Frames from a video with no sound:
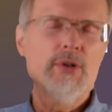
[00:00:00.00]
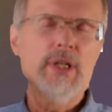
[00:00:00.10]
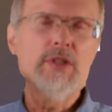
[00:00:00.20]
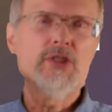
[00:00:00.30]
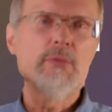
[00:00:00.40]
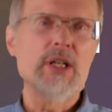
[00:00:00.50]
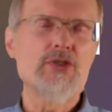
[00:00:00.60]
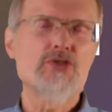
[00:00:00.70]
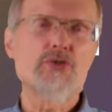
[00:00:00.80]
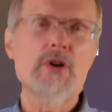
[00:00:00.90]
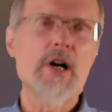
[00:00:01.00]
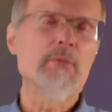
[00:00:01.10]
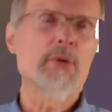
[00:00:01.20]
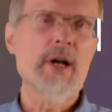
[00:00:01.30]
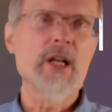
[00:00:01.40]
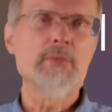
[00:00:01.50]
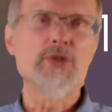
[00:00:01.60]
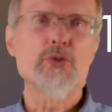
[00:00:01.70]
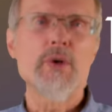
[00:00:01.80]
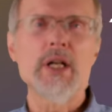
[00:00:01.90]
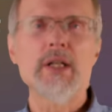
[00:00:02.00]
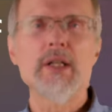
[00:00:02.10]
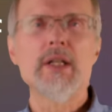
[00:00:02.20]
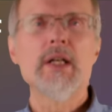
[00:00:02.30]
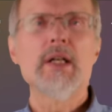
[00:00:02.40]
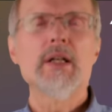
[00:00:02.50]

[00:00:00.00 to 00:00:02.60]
there needs to be a strong break between